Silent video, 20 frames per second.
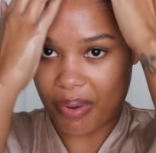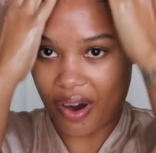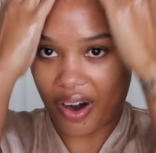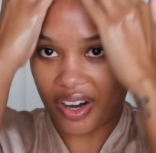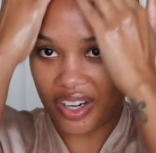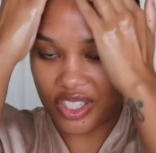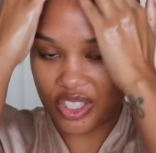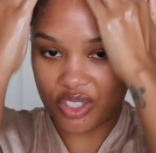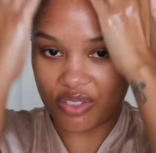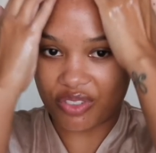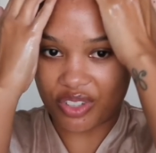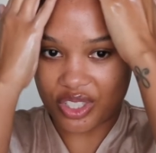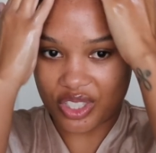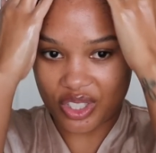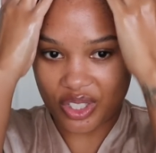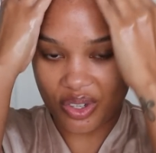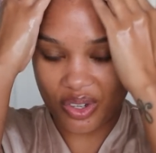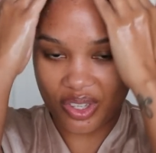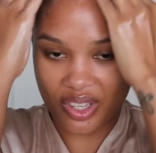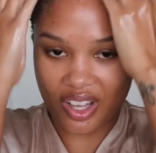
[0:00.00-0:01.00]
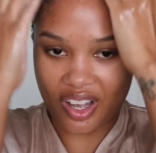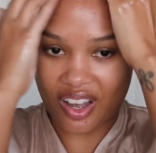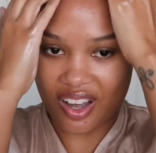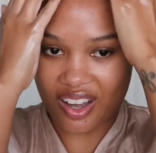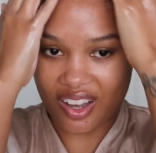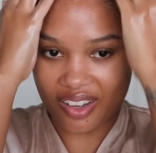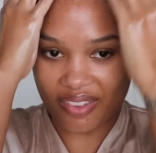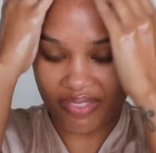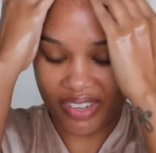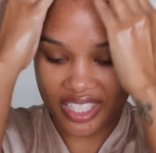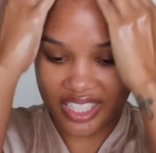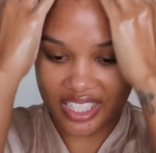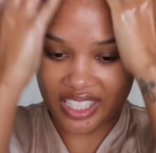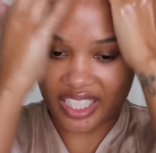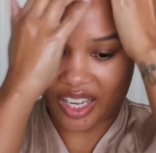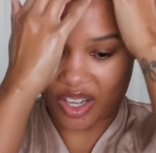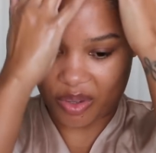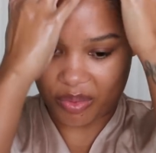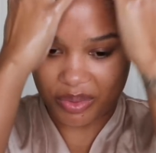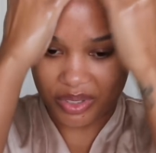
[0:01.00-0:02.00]
parts for so long, my
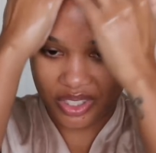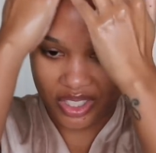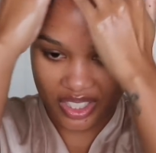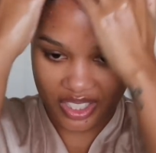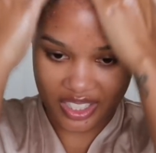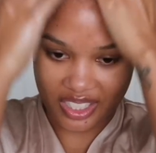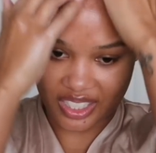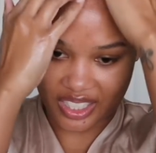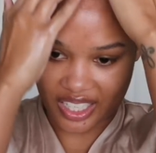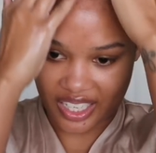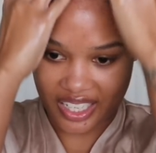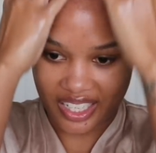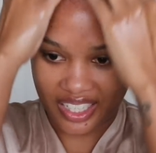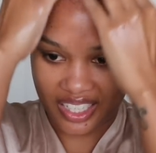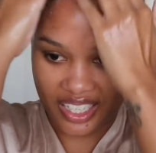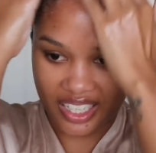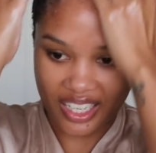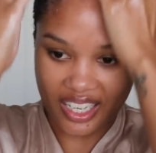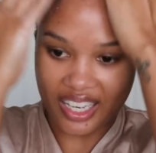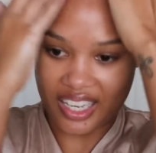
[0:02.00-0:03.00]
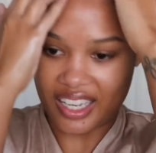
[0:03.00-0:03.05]
scalp is just like